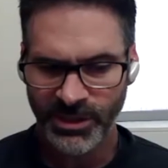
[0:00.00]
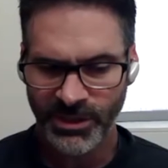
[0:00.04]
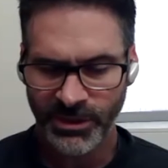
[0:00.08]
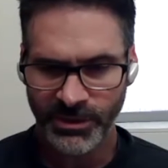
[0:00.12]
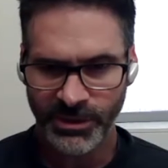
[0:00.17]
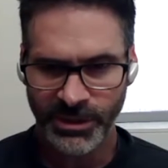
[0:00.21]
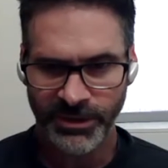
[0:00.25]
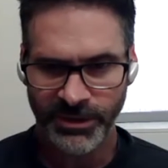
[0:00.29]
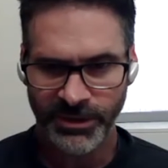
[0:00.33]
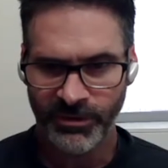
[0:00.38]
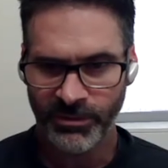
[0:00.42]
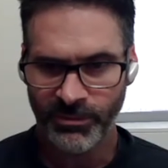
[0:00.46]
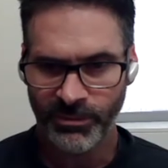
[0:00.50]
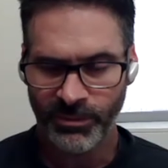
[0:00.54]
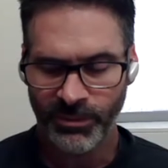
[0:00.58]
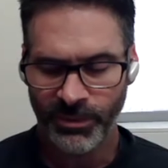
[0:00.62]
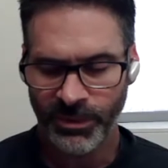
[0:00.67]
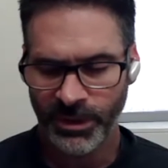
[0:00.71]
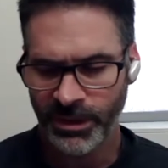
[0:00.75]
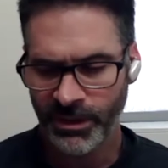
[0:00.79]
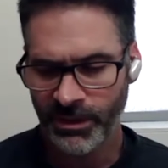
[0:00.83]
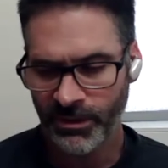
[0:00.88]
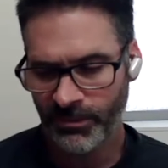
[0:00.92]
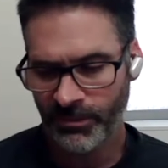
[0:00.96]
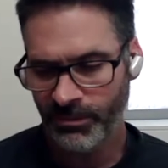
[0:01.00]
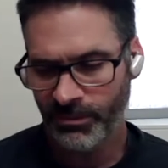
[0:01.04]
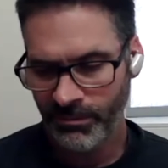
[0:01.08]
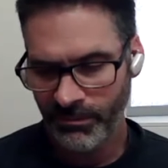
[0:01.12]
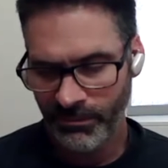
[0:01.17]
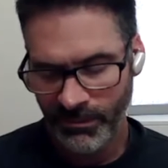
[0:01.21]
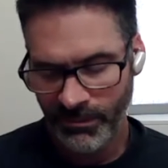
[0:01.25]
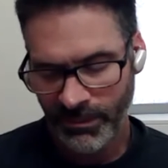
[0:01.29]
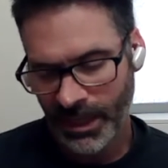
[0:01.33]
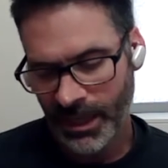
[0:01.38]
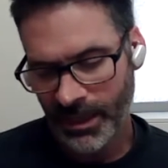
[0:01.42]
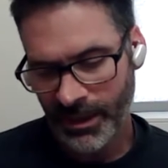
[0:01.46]
each of those different, you know,
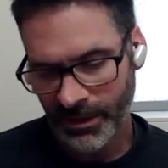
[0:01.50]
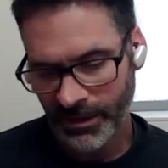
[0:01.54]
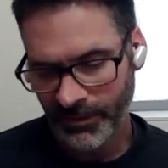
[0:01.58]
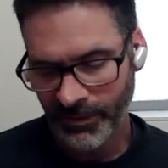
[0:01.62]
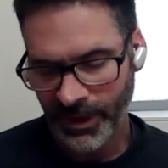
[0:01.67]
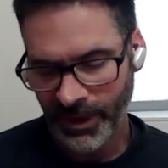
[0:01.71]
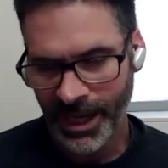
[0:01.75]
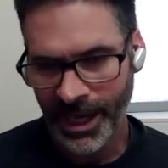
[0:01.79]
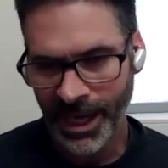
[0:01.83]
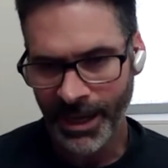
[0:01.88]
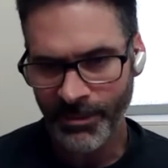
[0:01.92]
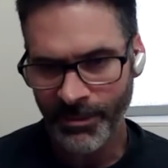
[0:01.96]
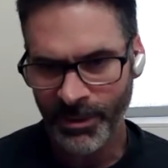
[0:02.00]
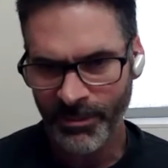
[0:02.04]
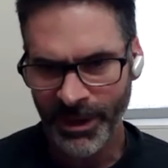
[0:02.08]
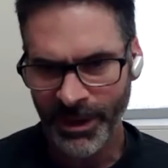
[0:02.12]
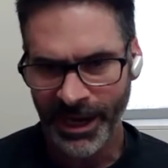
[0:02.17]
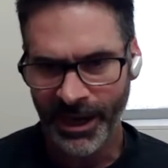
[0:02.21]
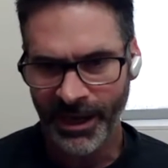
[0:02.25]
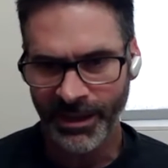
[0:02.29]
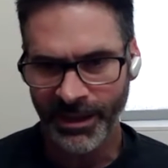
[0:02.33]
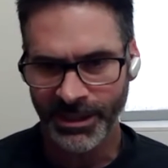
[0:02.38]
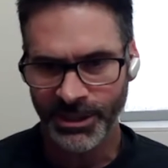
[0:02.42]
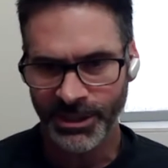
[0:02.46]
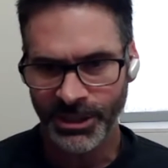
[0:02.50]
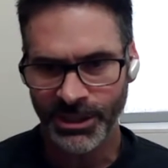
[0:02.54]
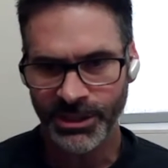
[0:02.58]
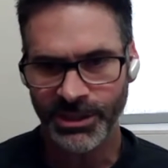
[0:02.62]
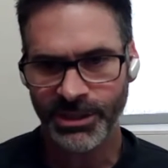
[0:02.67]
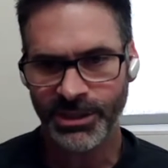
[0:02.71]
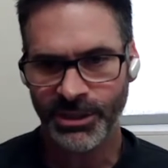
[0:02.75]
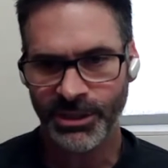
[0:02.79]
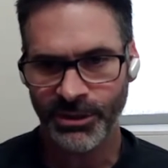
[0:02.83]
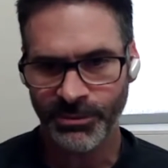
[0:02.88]
I, I'm a biologist.